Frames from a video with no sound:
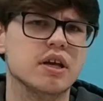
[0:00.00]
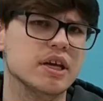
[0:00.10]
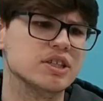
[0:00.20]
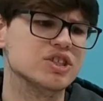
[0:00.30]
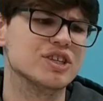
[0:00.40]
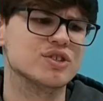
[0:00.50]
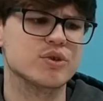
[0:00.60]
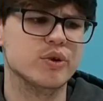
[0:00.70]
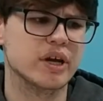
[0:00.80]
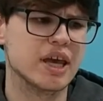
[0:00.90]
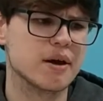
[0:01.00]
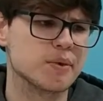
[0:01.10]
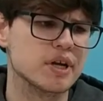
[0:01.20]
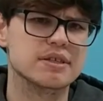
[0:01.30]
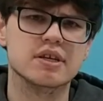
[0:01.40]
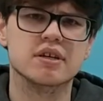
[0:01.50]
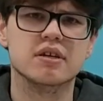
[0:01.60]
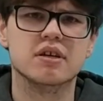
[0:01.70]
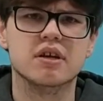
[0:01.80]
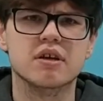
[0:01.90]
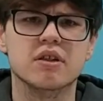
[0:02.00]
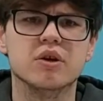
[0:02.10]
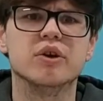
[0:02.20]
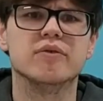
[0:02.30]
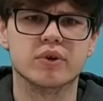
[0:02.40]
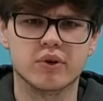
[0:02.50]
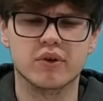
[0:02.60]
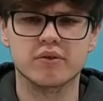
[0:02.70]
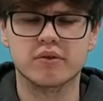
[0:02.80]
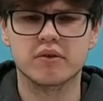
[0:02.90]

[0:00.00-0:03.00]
It's just through a camera it's a little difficult.